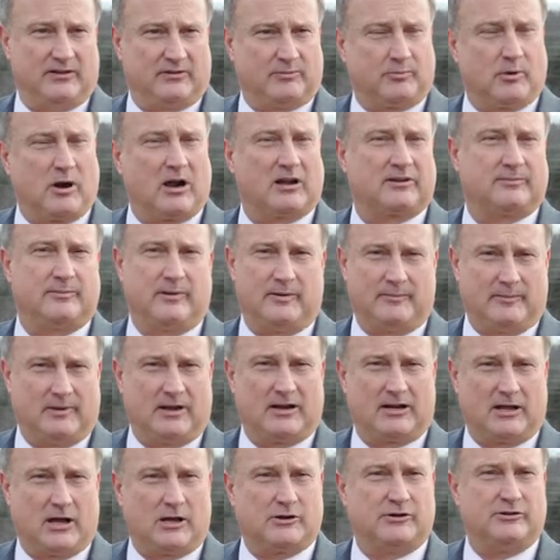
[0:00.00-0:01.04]
It's approximately
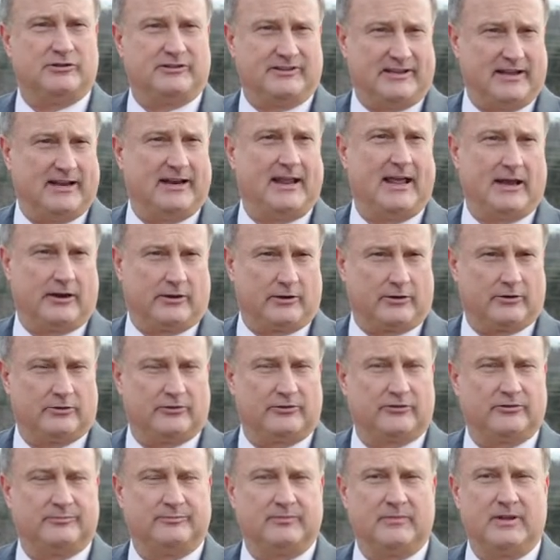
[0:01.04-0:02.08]
about 110
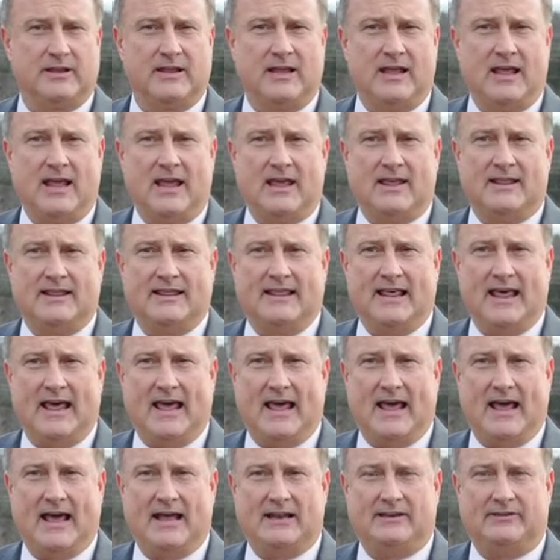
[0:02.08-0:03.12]
acres
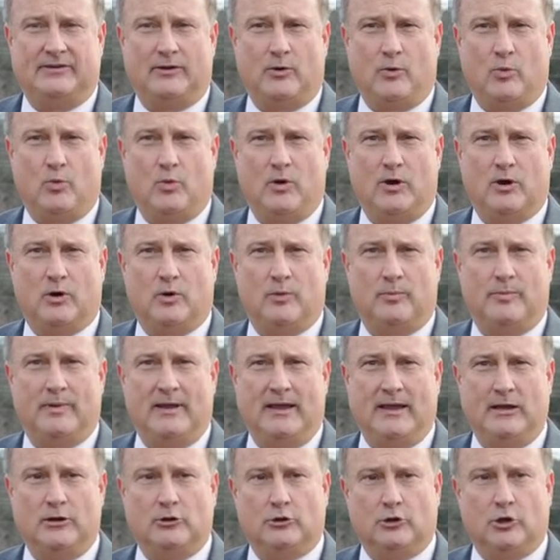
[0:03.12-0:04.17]
that will
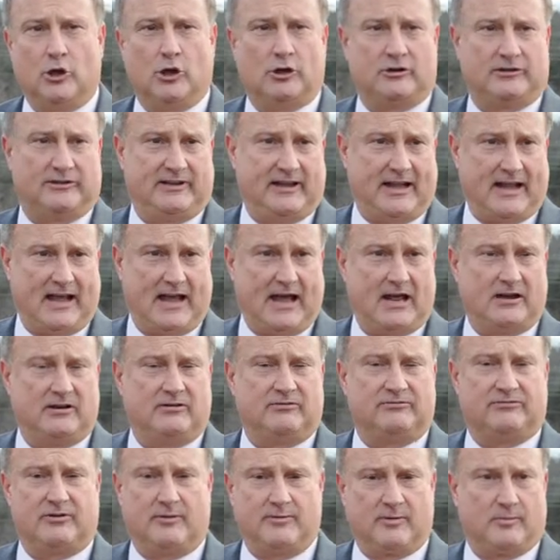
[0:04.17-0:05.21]
be looked at
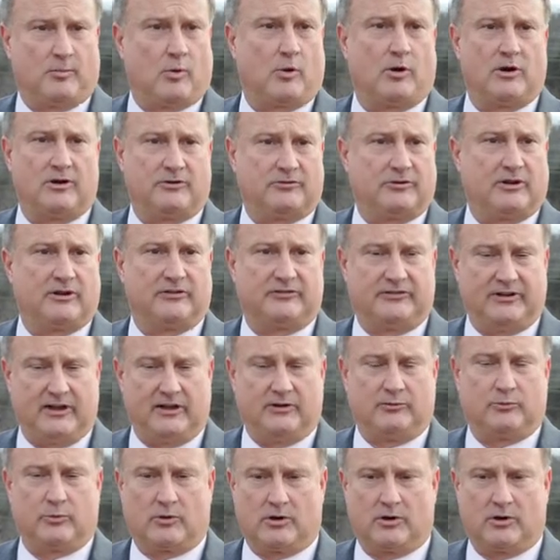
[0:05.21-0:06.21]
from the Board of Trustees.